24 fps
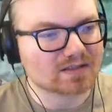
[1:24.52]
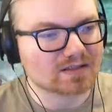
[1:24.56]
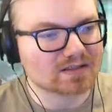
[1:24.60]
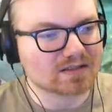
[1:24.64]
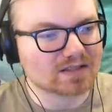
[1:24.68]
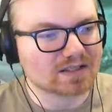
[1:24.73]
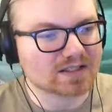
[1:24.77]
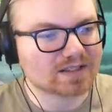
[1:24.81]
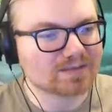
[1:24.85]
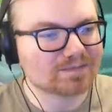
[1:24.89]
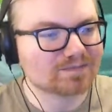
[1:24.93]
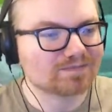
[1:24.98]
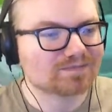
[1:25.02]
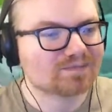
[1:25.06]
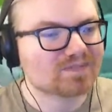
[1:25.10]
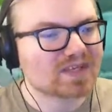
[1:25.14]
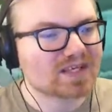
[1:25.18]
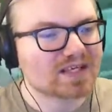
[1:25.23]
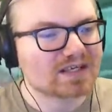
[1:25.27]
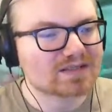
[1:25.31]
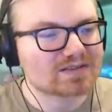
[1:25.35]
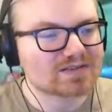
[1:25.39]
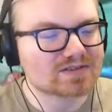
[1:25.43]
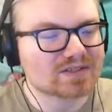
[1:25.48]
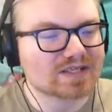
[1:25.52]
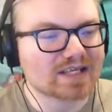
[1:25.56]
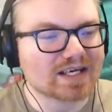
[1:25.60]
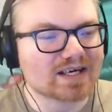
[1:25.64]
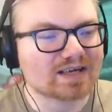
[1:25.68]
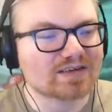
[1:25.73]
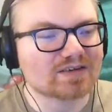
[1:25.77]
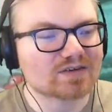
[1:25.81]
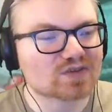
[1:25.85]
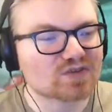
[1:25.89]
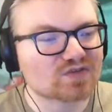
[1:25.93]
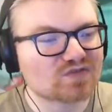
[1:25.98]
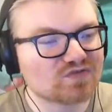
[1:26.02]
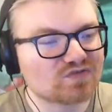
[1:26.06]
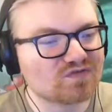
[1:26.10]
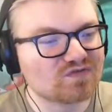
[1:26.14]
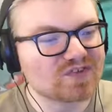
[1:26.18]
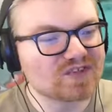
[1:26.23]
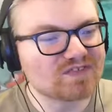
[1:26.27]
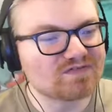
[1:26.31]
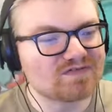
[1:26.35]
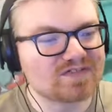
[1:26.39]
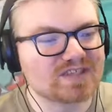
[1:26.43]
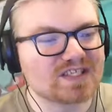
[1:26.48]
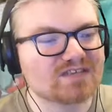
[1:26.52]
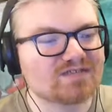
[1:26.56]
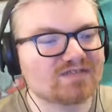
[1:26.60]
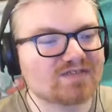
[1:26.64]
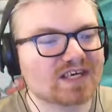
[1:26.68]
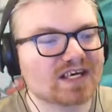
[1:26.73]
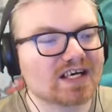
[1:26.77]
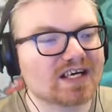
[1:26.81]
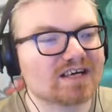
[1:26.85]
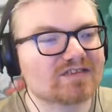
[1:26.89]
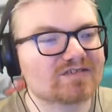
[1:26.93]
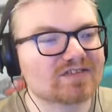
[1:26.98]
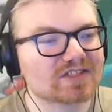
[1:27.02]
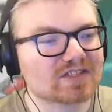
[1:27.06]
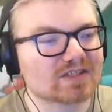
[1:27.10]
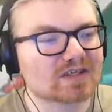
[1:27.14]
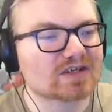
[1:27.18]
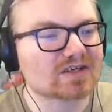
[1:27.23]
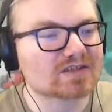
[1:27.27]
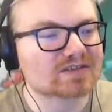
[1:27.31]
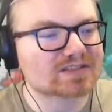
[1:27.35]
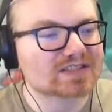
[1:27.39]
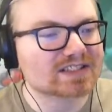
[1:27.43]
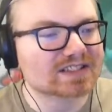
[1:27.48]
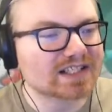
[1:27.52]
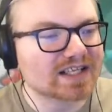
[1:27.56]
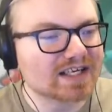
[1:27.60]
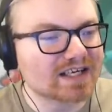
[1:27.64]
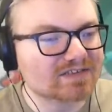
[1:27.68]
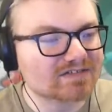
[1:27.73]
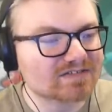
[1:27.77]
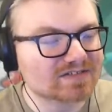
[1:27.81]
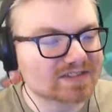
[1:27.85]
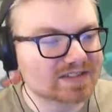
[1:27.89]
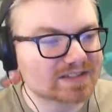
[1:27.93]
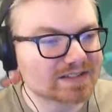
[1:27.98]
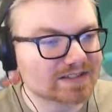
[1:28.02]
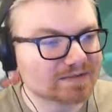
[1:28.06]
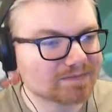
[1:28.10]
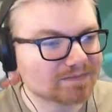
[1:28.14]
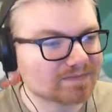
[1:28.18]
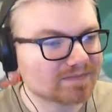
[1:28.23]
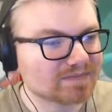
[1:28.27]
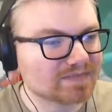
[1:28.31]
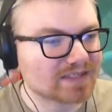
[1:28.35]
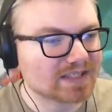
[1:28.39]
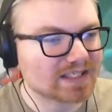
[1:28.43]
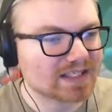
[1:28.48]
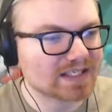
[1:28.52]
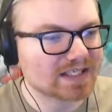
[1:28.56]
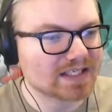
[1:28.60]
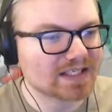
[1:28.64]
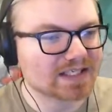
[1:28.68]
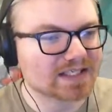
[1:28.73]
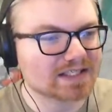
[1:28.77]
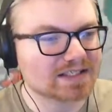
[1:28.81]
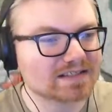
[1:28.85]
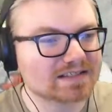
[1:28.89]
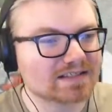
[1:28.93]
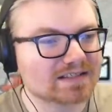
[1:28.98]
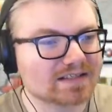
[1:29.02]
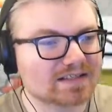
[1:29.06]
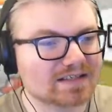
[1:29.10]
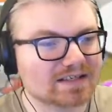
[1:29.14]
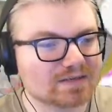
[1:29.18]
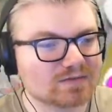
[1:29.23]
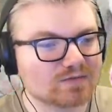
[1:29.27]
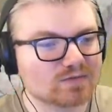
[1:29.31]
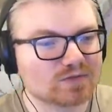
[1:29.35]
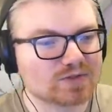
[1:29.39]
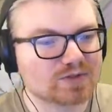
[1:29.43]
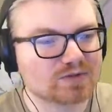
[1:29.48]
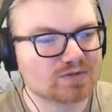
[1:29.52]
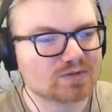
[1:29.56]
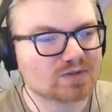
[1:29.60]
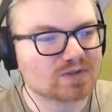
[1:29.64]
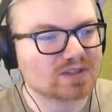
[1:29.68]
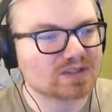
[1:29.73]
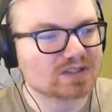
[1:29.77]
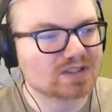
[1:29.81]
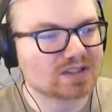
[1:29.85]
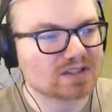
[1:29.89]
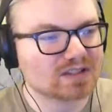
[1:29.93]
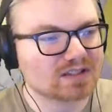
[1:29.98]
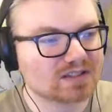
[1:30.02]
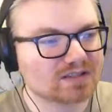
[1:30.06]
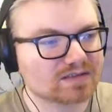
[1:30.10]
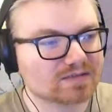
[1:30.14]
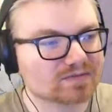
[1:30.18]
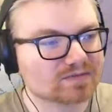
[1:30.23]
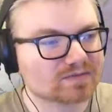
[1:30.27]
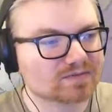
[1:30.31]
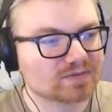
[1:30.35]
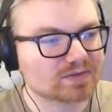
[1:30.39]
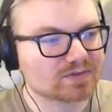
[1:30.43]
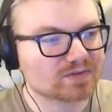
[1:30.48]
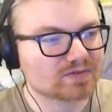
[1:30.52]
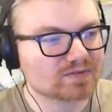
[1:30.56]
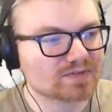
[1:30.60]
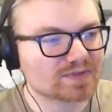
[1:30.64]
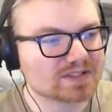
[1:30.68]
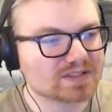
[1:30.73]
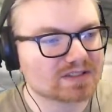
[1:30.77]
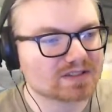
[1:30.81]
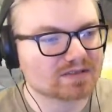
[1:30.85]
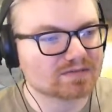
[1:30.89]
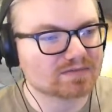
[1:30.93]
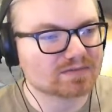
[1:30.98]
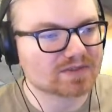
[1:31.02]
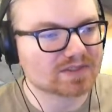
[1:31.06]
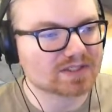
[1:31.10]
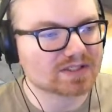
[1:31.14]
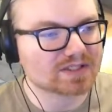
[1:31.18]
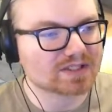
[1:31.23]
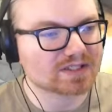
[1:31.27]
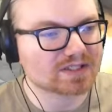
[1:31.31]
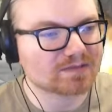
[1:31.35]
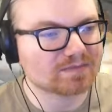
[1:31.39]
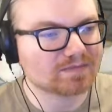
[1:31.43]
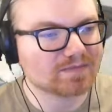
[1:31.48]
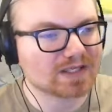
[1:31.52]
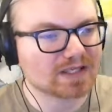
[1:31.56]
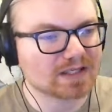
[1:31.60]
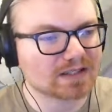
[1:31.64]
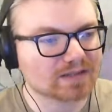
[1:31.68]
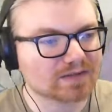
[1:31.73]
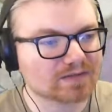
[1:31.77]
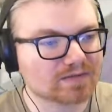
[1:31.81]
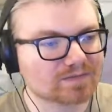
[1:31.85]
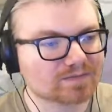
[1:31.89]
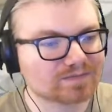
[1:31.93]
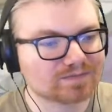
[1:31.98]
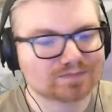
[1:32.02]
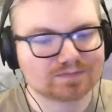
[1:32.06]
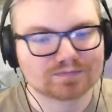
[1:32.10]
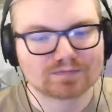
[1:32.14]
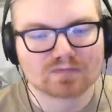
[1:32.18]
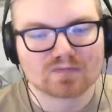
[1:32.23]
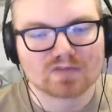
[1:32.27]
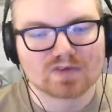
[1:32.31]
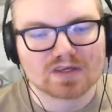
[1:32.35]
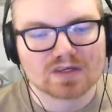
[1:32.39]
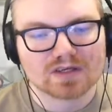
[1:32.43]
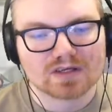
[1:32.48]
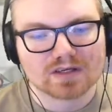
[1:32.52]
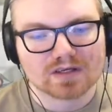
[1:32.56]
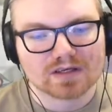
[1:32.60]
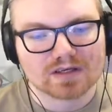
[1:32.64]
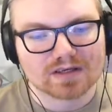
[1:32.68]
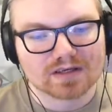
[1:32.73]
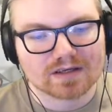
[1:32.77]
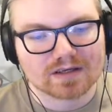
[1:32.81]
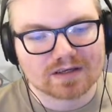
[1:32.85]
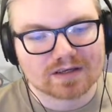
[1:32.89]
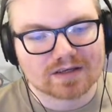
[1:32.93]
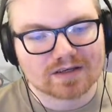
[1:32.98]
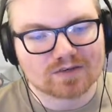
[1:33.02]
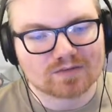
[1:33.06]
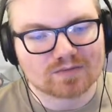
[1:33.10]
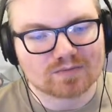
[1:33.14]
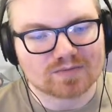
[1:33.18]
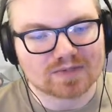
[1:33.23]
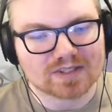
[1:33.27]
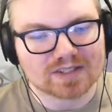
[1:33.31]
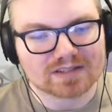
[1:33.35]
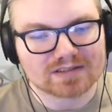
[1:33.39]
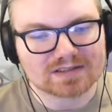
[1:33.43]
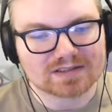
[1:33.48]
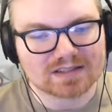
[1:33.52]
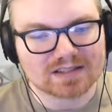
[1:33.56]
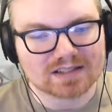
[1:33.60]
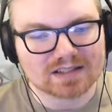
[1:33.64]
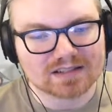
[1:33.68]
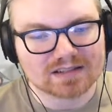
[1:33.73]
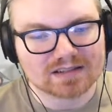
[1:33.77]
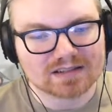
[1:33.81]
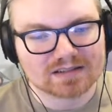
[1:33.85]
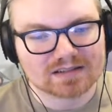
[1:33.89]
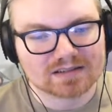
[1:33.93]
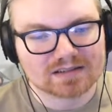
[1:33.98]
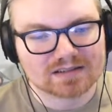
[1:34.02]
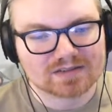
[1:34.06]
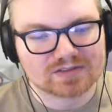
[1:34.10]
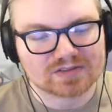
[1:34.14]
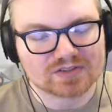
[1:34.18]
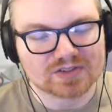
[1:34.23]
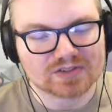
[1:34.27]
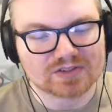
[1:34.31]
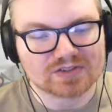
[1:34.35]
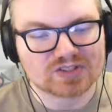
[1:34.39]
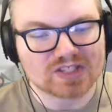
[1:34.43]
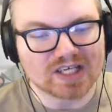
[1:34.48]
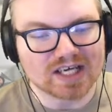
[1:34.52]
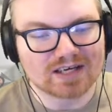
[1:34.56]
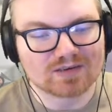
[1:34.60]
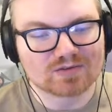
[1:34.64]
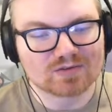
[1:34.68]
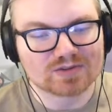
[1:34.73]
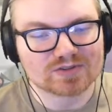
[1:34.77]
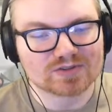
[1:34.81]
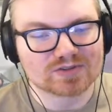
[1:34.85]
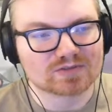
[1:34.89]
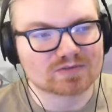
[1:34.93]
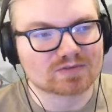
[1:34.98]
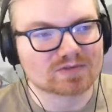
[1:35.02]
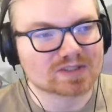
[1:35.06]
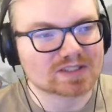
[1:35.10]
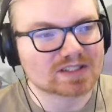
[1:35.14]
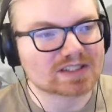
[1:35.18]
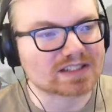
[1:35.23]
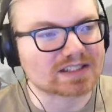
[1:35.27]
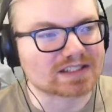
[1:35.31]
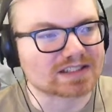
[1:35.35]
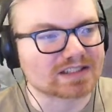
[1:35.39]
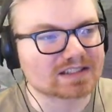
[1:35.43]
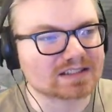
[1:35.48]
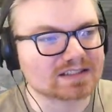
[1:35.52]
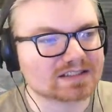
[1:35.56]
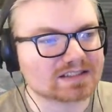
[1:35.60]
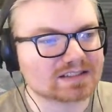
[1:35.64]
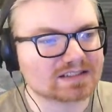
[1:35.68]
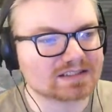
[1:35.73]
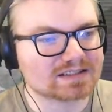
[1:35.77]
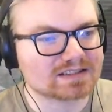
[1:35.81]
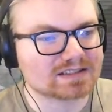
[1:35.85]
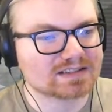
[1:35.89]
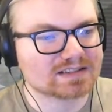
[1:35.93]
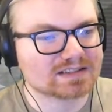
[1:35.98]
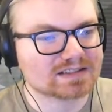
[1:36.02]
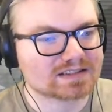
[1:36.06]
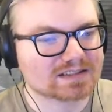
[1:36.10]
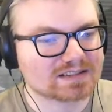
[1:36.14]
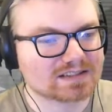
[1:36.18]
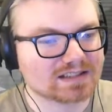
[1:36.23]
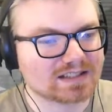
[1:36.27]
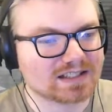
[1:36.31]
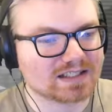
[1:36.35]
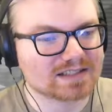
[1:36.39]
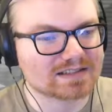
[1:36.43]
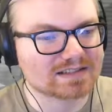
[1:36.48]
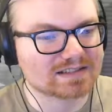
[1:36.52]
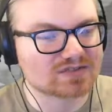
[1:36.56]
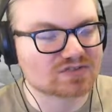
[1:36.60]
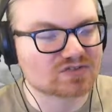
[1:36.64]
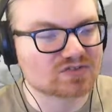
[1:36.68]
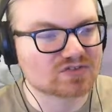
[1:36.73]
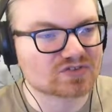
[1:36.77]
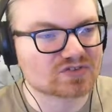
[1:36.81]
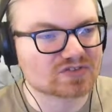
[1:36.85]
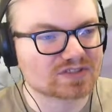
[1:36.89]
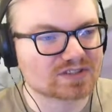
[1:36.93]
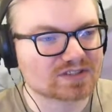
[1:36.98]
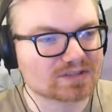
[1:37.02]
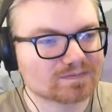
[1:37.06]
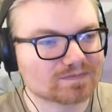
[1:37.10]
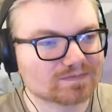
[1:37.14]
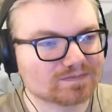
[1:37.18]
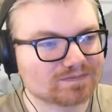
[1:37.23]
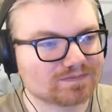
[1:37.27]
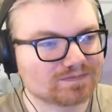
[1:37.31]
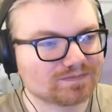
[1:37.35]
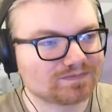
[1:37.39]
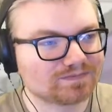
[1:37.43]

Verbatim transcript: Alright. So yeah, there's 55 stars left, and then we will, uh, we will be done with the game. Hello. But, uh, so your chat wasn't working, huh, Aaron? That's interesting.